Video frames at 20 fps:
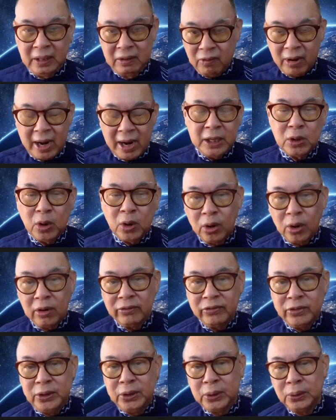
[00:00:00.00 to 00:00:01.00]
invite
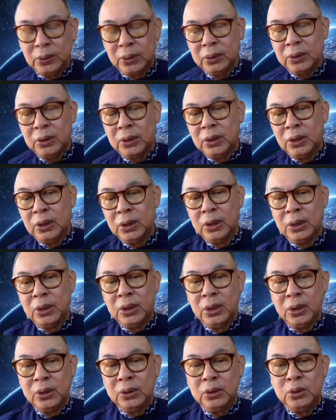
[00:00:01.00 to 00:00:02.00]
all of you
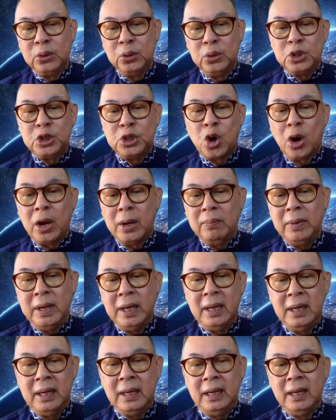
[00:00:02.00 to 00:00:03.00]
to
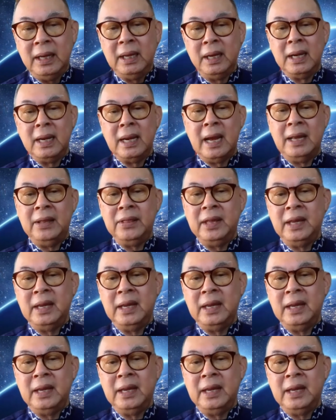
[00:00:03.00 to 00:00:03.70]
join me in,